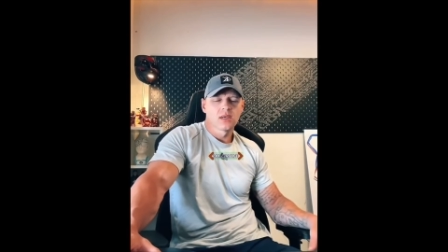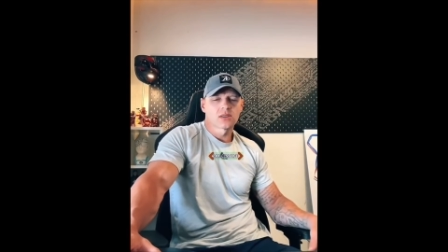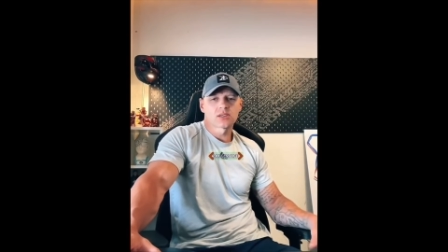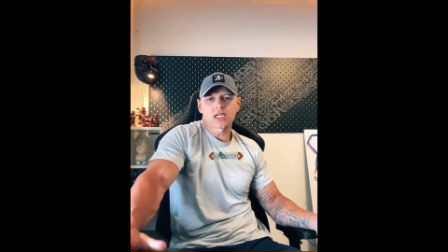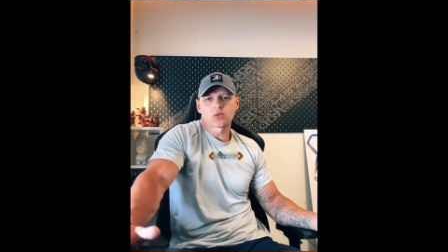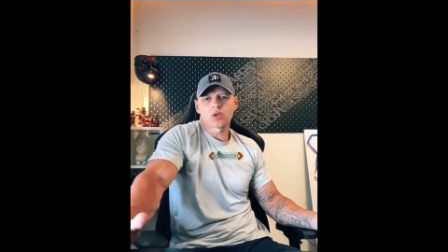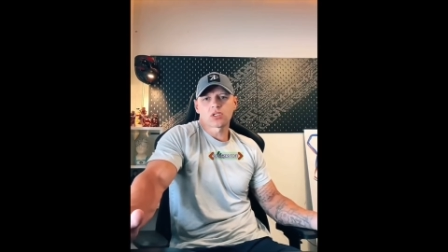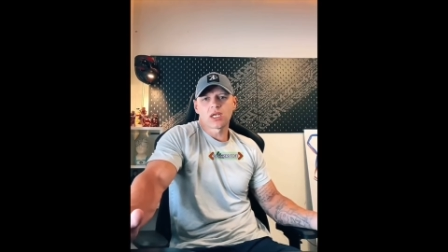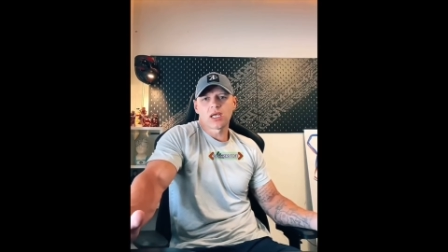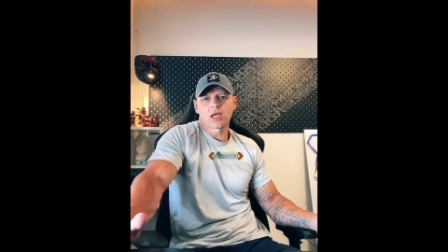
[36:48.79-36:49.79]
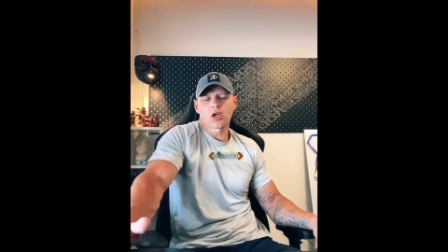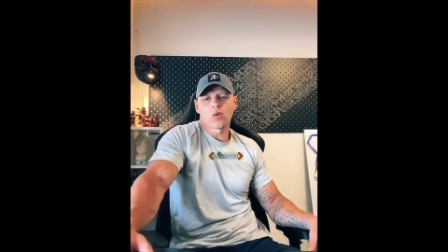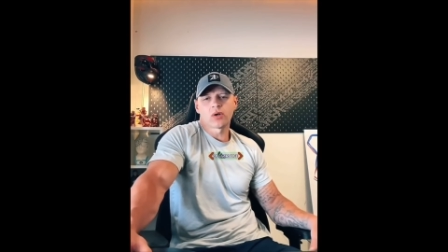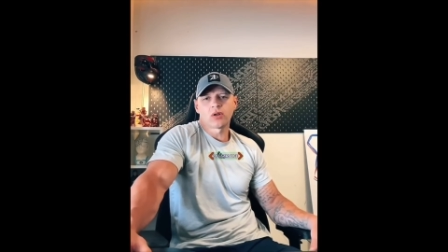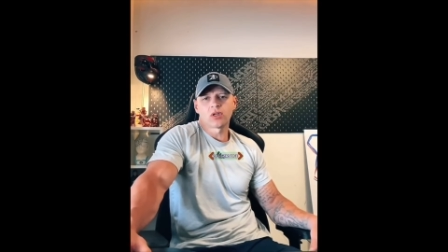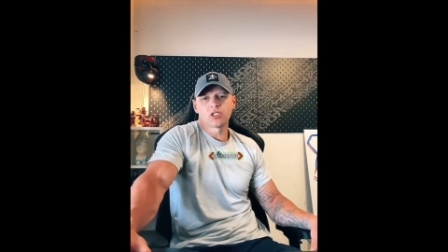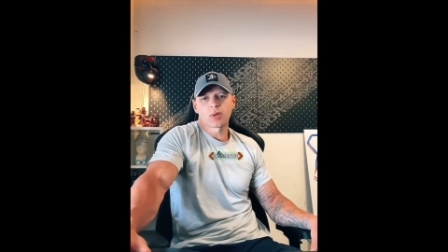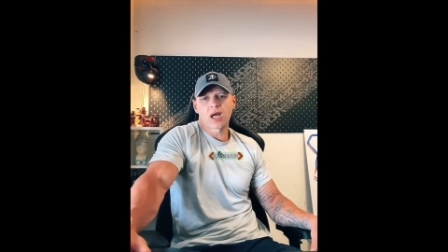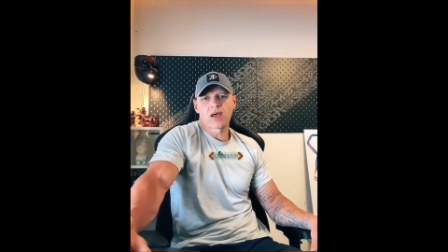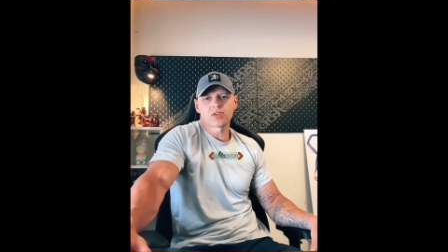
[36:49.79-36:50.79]
Because that's what Serco and all these
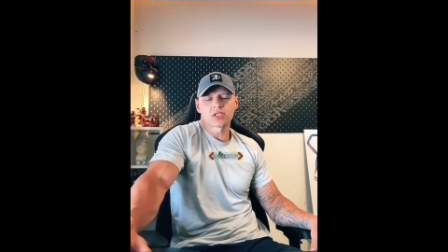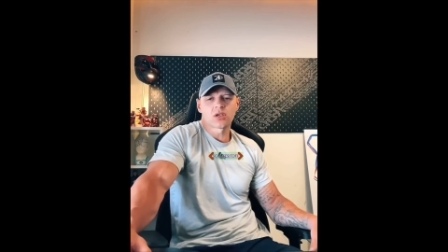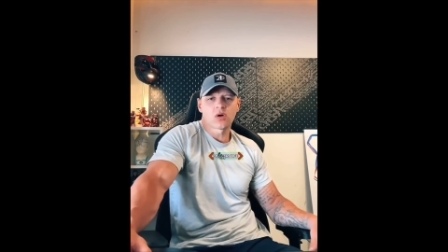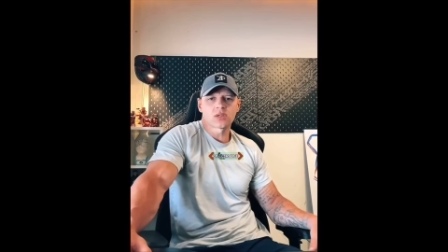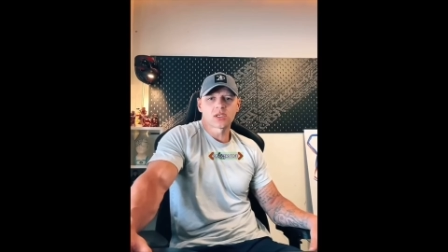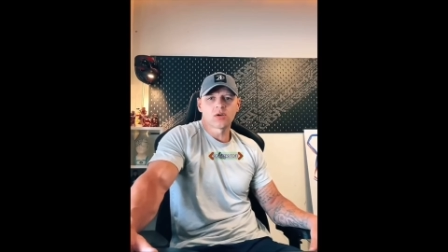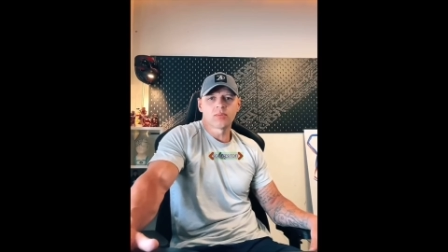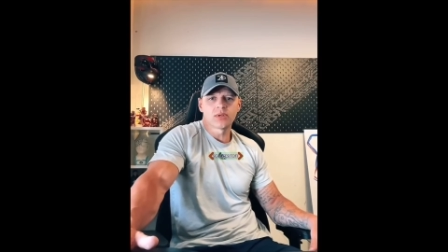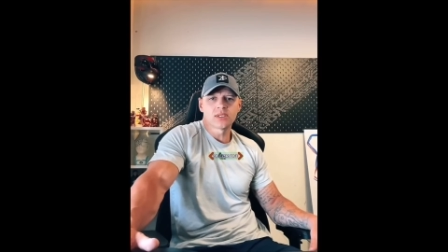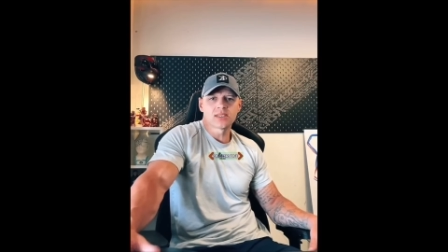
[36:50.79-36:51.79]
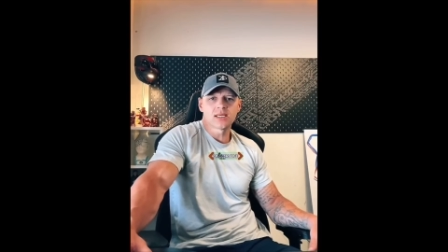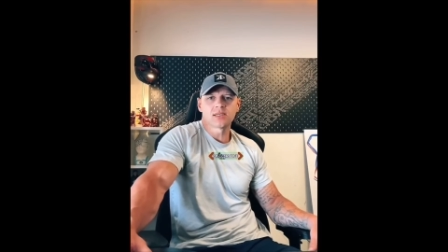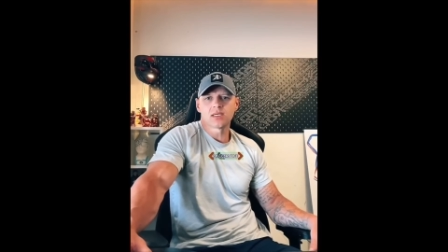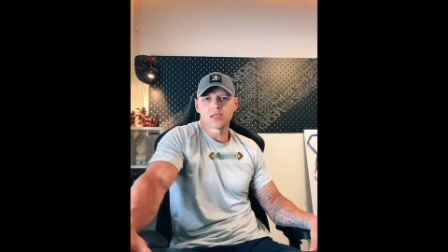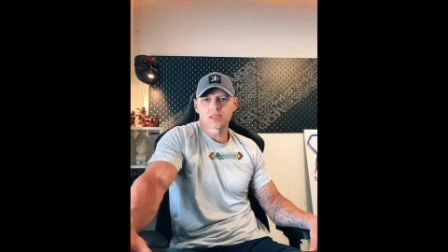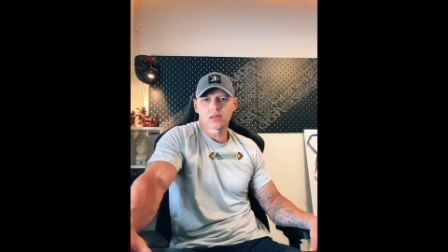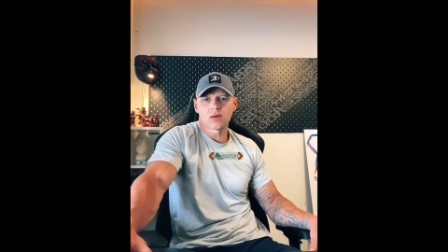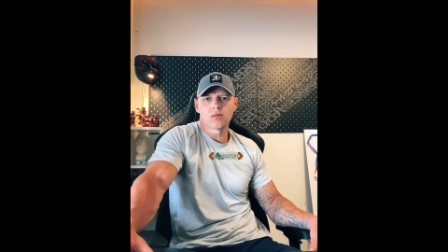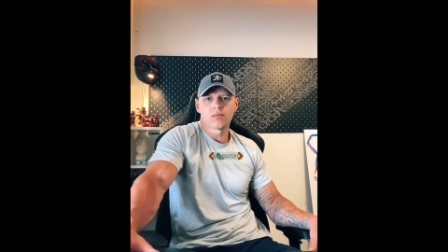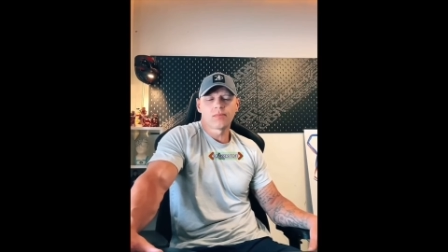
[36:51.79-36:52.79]
private security companies did years
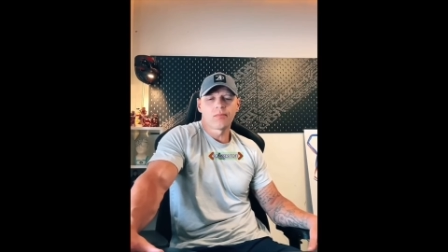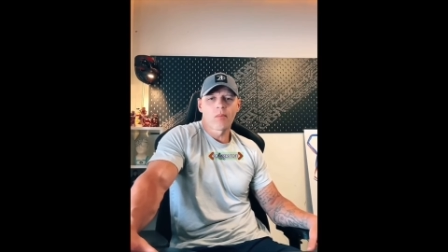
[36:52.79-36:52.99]
ago.